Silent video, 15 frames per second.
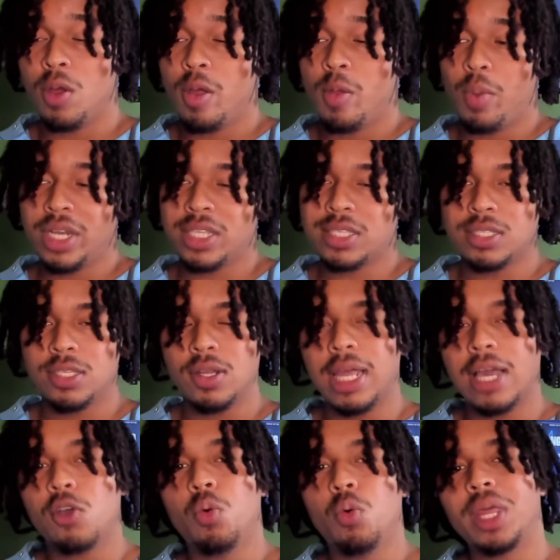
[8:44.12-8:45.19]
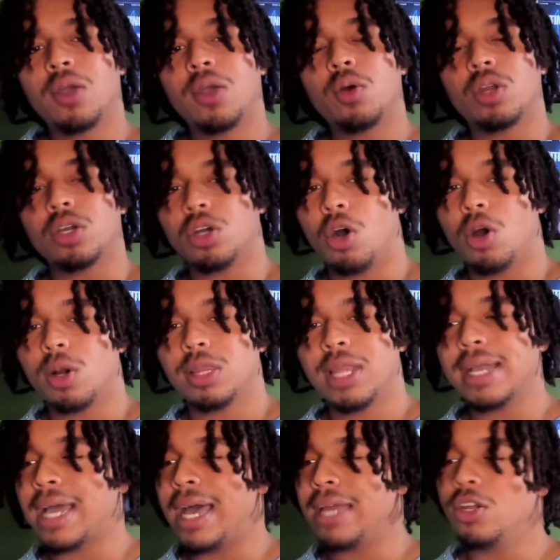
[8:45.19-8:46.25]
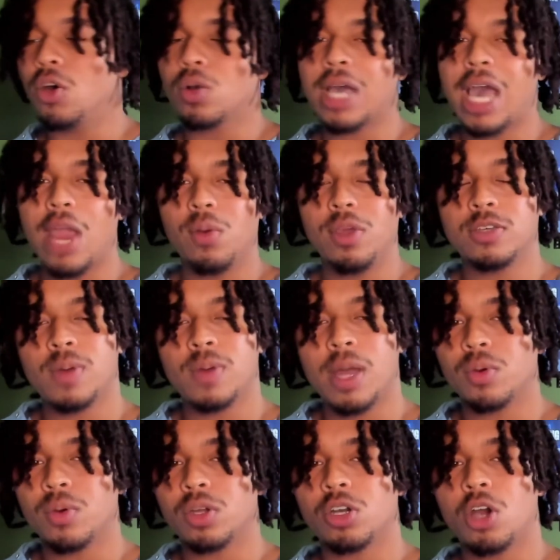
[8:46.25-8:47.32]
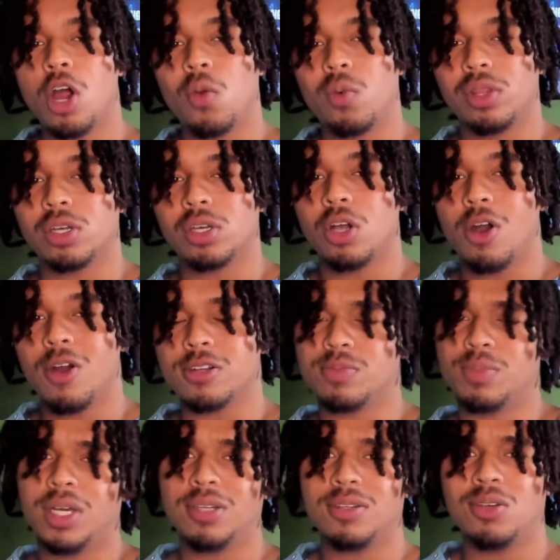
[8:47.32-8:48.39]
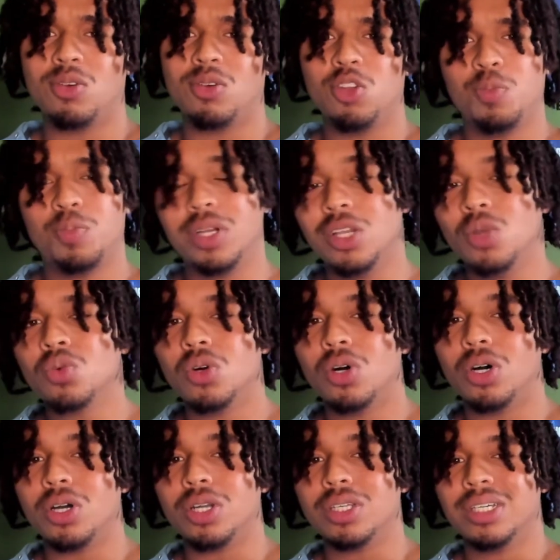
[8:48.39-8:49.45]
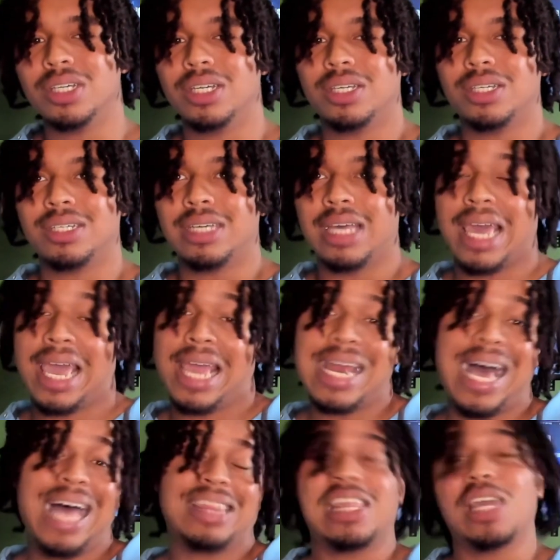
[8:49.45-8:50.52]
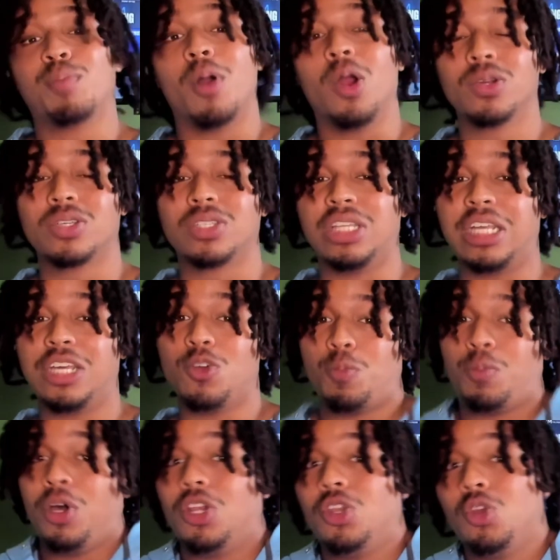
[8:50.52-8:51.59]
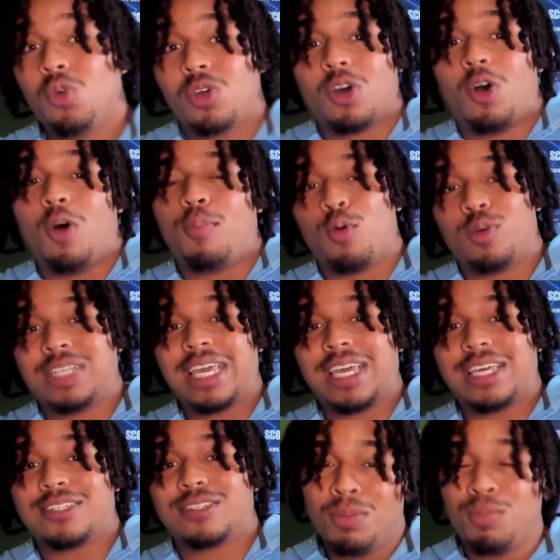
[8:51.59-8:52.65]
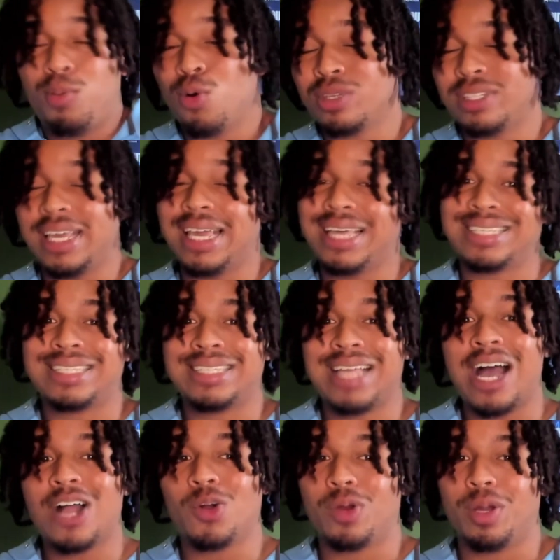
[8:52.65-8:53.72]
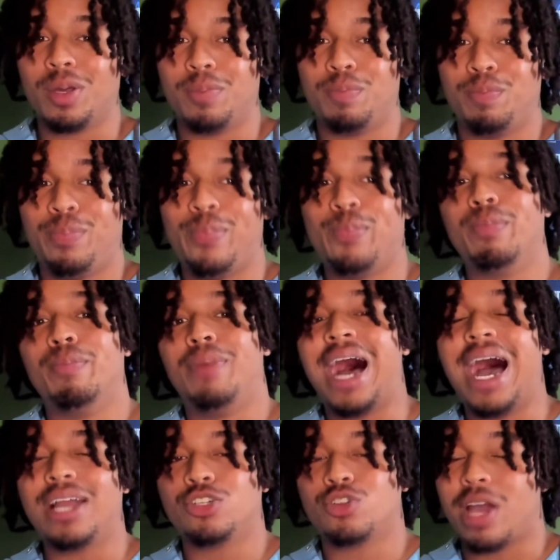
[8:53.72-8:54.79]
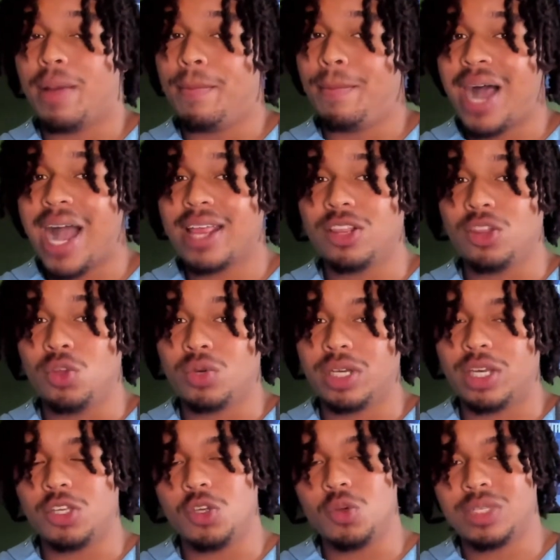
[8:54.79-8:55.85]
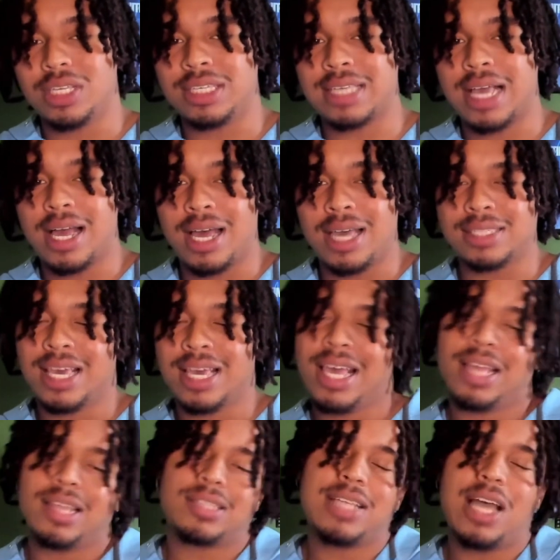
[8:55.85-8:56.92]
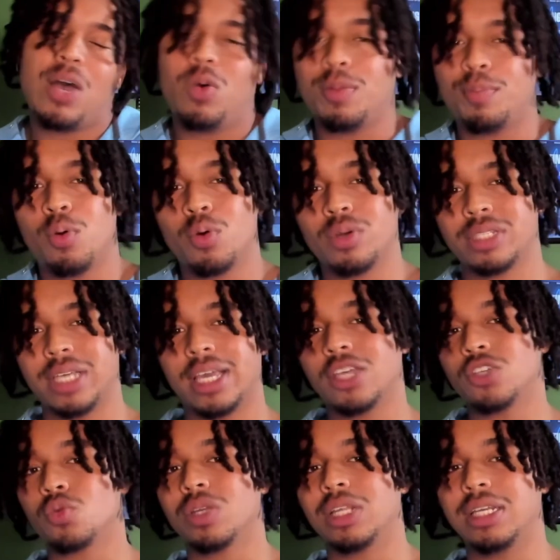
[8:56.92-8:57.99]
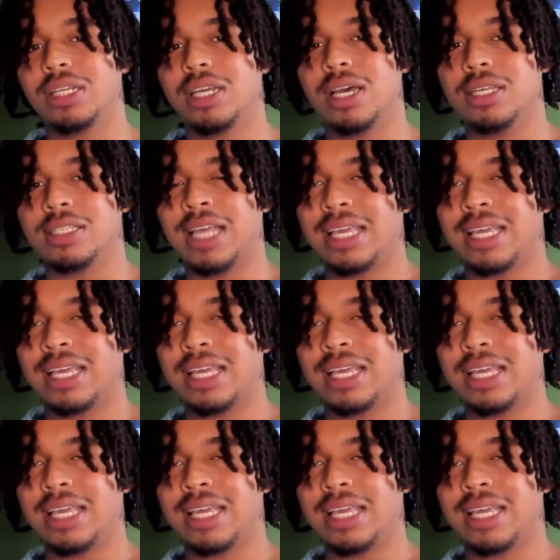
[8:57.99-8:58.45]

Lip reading: But it's still like, who are they going to guard? Like, I know Kyrie's probably going to guard one of the guards, but who do you put Luka on? And I think personally, you put Luka on Porzingis. Porzingis is not going to try and body Luka and use his size. That's not what Porzingis really does.